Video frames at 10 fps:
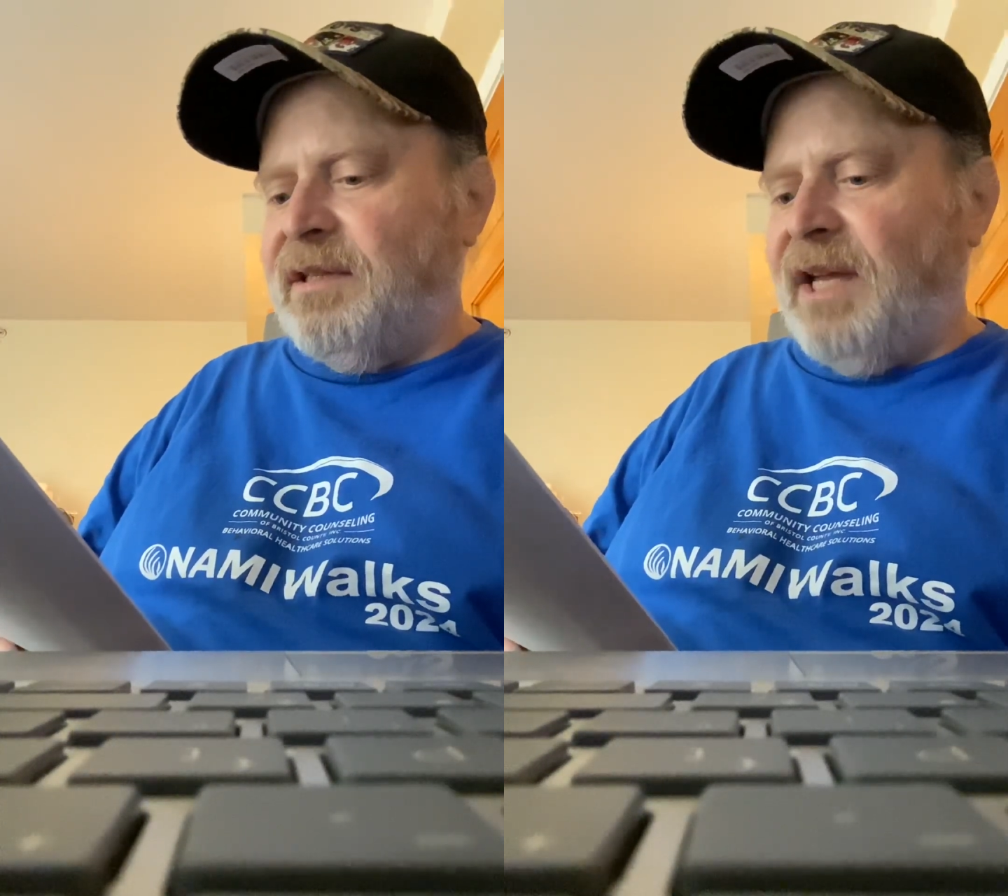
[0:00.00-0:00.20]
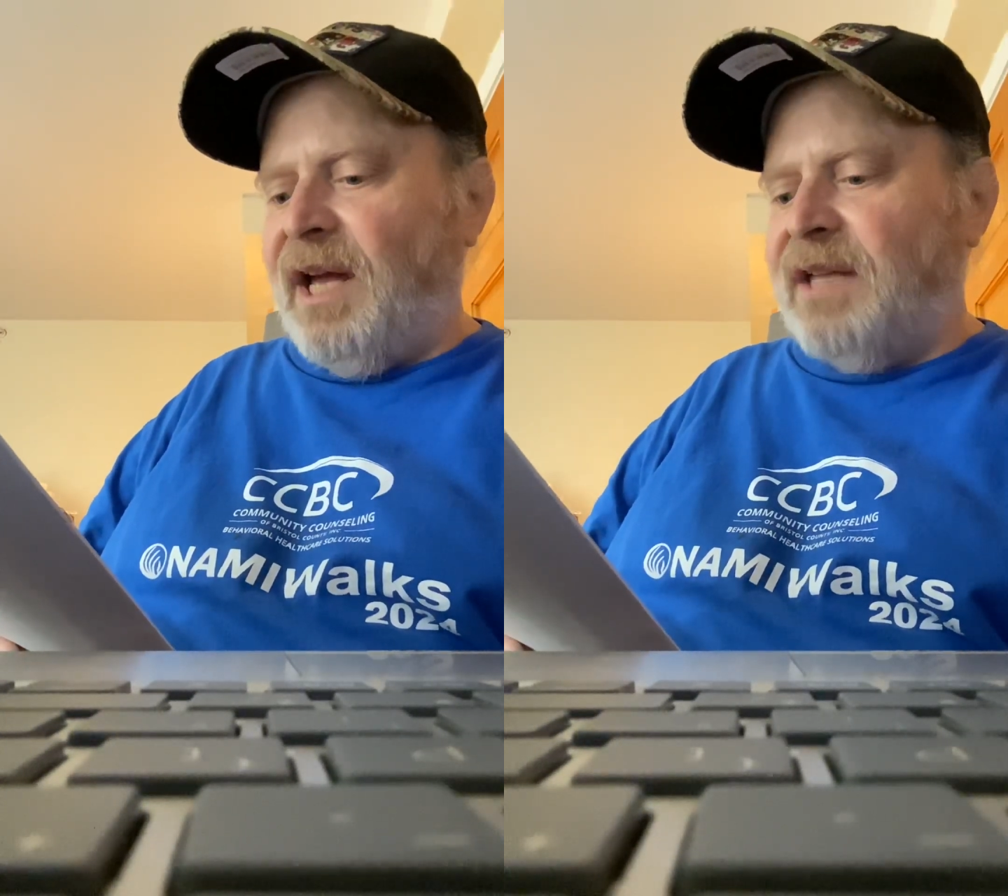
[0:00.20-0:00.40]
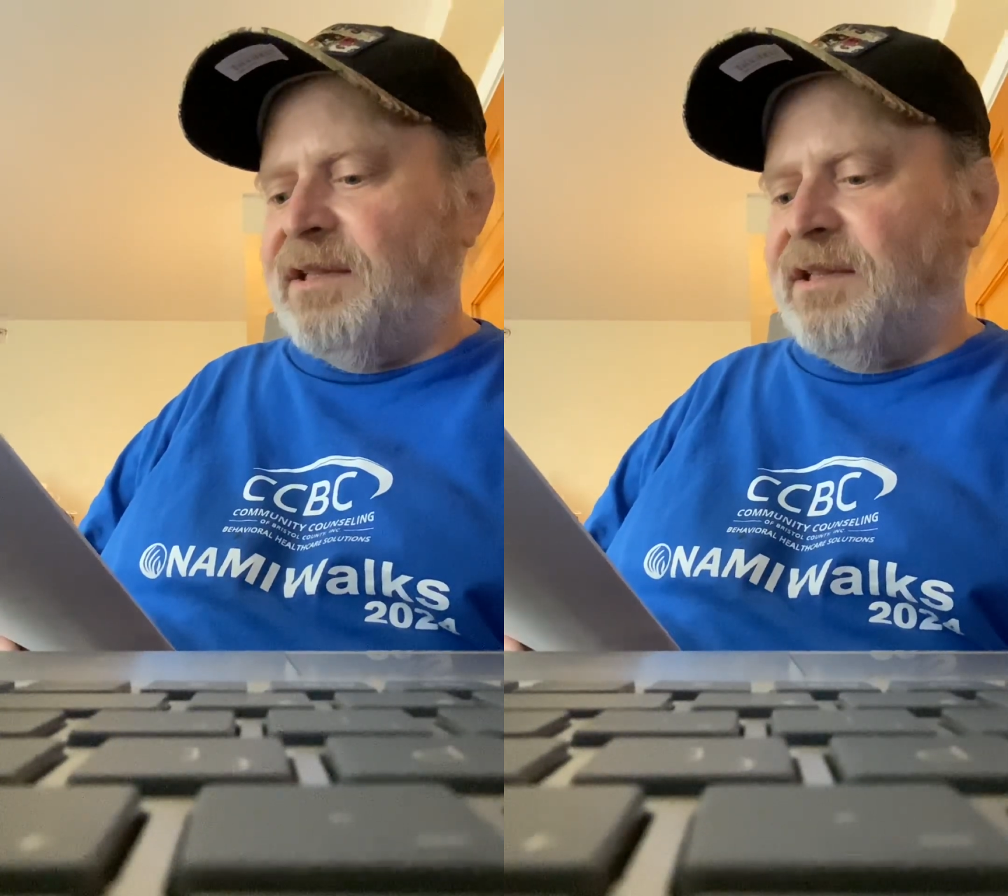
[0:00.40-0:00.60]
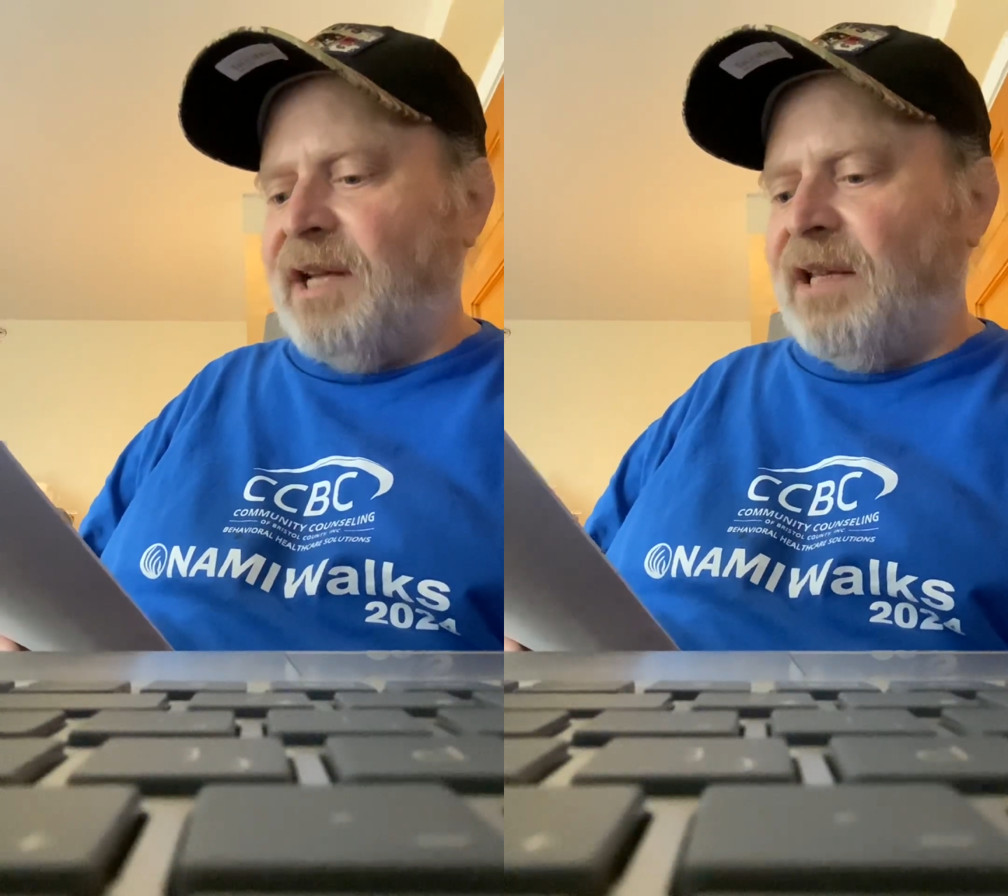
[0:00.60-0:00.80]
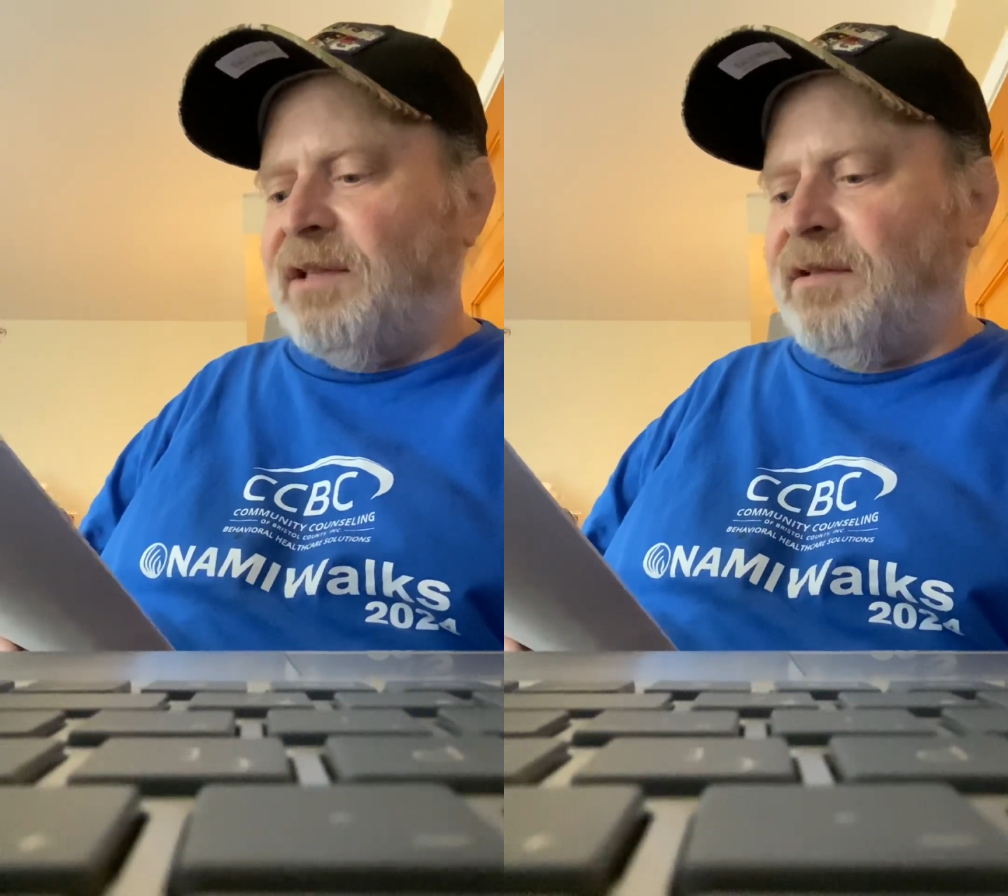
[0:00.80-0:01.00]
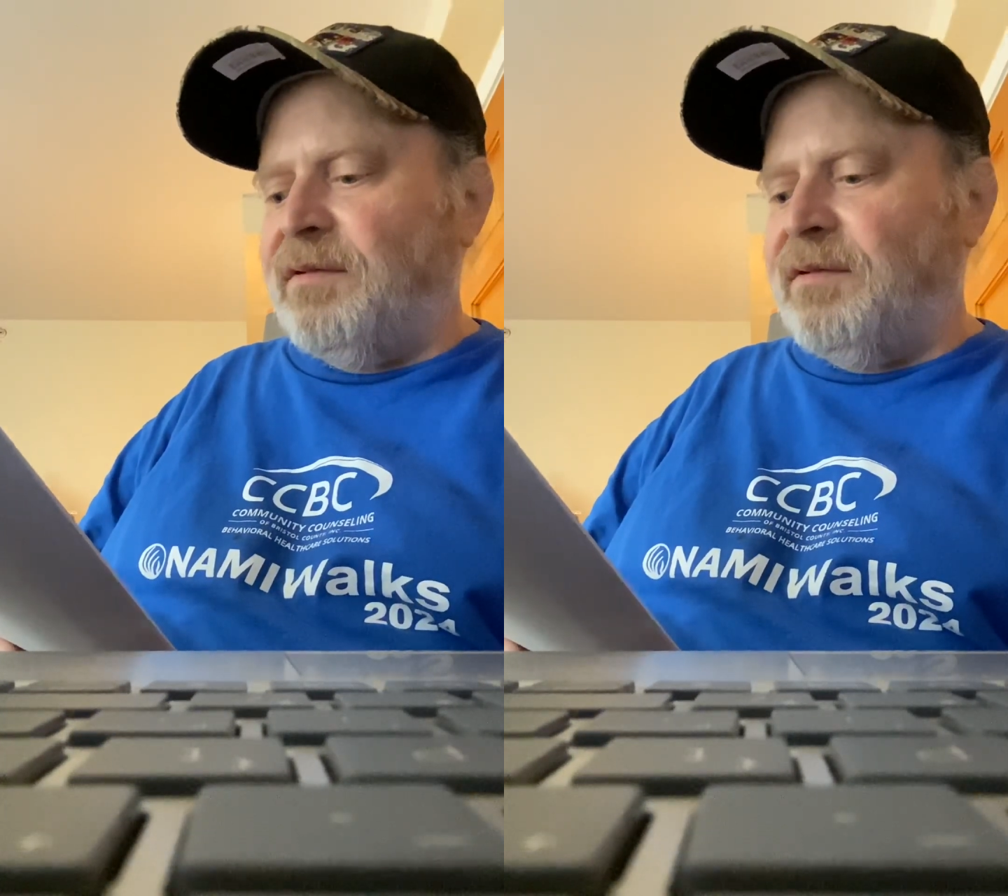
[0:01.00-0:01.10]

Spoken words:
that scarlet